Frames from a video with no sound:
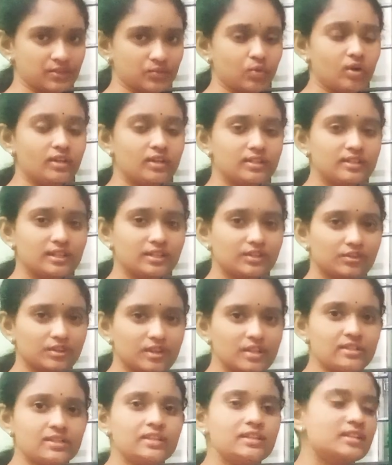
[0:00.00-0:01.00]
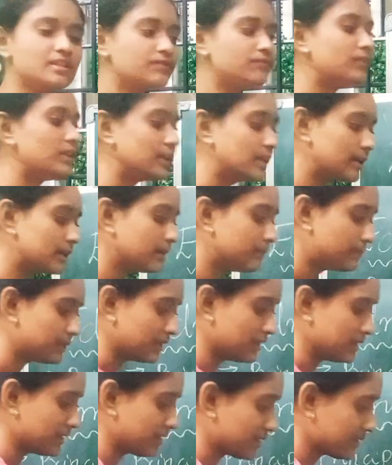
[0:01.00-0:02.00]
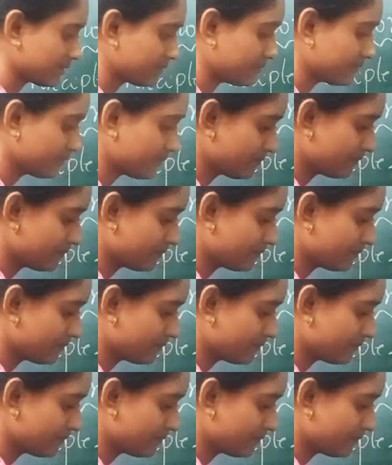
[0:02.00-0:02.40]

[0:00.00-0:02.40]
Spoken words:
What is the trace? His fingerprints.